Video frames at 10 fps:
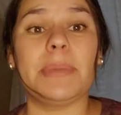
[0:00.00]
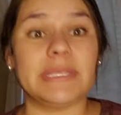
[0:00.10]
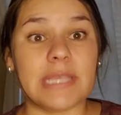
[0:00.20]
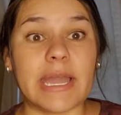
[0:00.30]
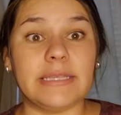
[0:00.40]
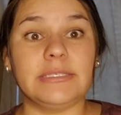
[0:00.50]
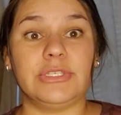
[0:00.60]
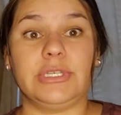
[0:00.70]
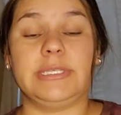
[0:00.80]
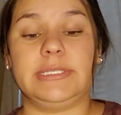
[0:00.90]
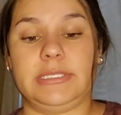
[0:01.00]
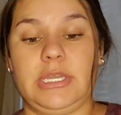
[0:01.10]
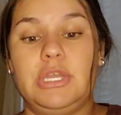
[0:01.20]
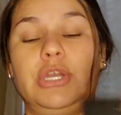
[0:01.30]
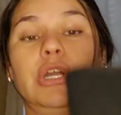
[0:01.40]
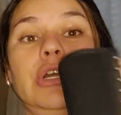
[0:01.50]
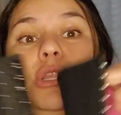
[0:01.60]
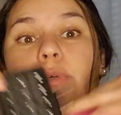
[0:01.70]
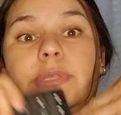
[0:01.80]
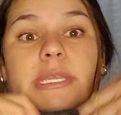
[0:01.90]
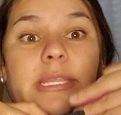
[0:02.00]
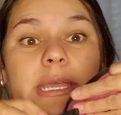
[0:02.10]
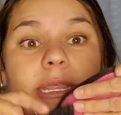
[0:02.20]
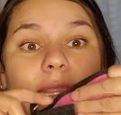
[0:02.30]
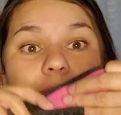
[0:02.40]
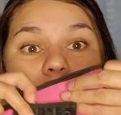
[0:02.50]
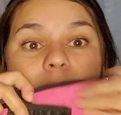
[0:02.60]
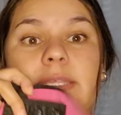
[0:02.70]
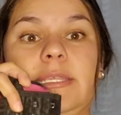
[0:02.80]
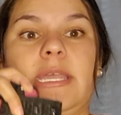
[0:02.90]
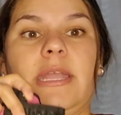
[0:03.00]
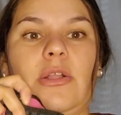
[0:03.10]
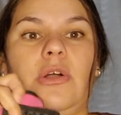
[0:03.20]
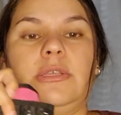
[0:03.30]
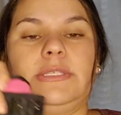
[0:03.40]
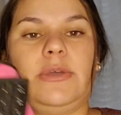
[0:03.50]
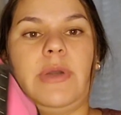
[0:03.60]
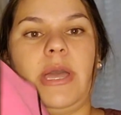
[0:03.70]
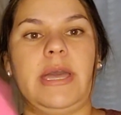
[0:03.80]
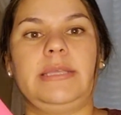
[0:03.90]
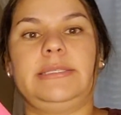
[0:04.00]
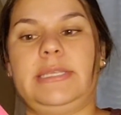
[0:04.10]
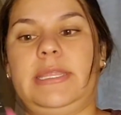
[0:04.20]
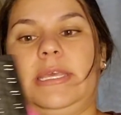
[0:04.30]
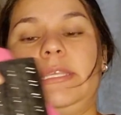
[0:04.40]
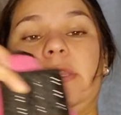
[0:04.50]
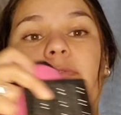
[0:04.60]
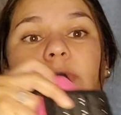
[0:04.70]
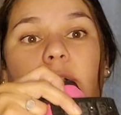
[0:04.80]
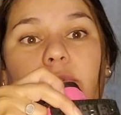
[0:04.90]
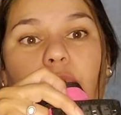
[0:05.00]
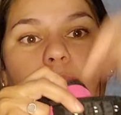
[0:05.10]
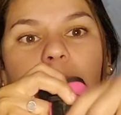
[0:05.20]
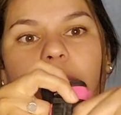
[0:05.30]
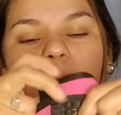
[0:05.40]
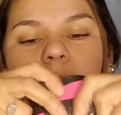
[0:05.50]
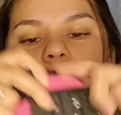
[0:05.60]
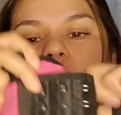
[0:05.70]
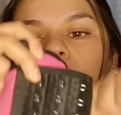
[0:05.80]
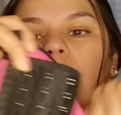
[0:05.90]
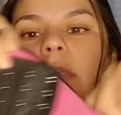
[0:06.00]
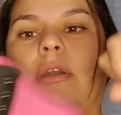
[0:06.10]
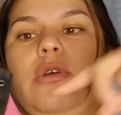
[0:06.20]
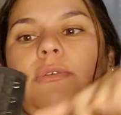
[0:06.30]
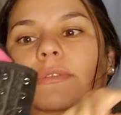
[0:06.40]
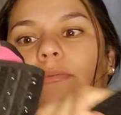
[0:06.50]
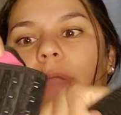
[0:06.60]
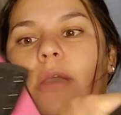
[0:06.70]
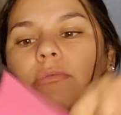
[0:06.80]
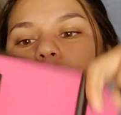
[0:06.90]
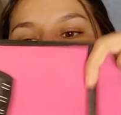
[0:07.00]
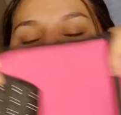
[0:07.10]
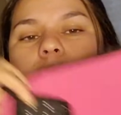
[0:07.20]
besides just closing like this, it also has this Velcro piece that goes around.